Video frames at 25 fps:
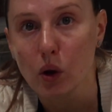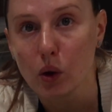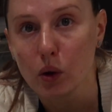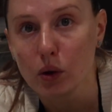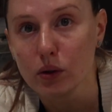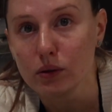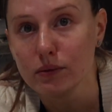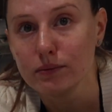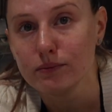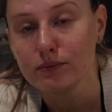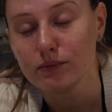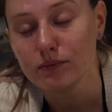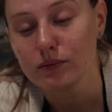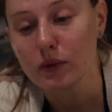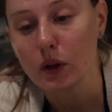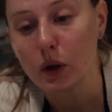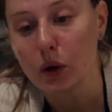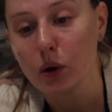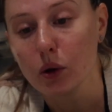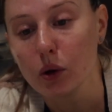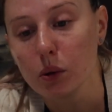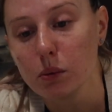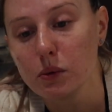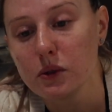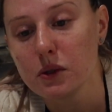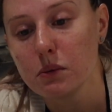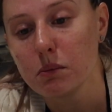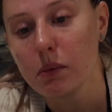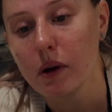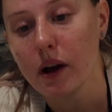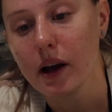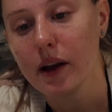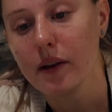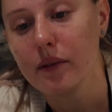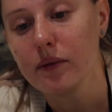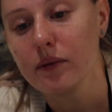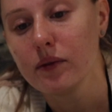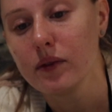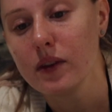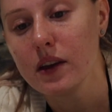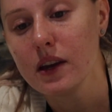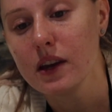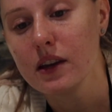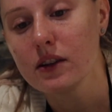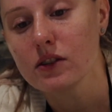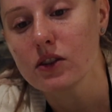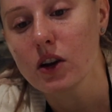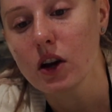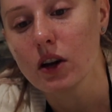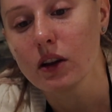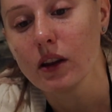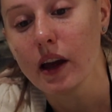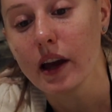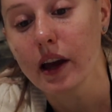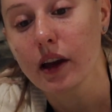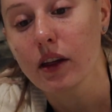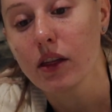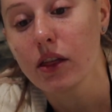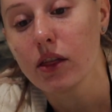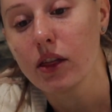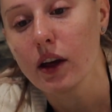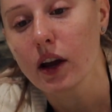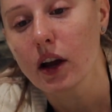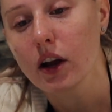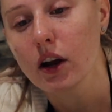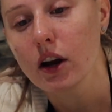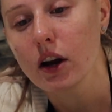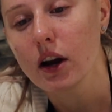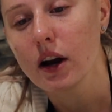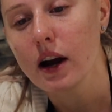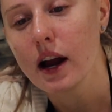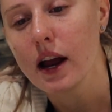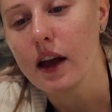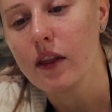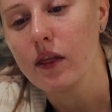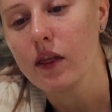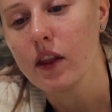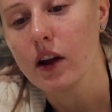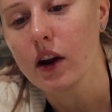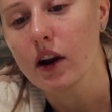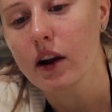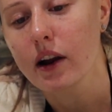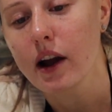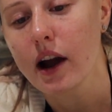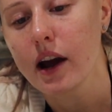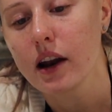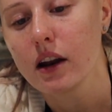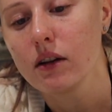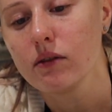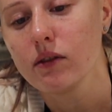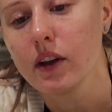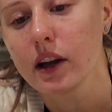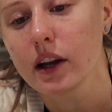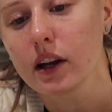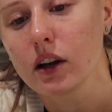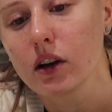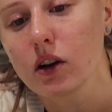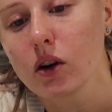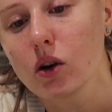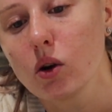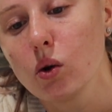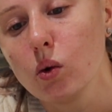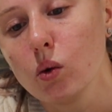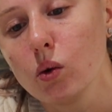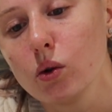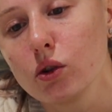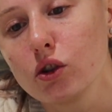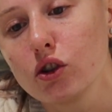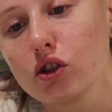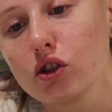gold hoops, but these are like thicker and they're kind of like a cool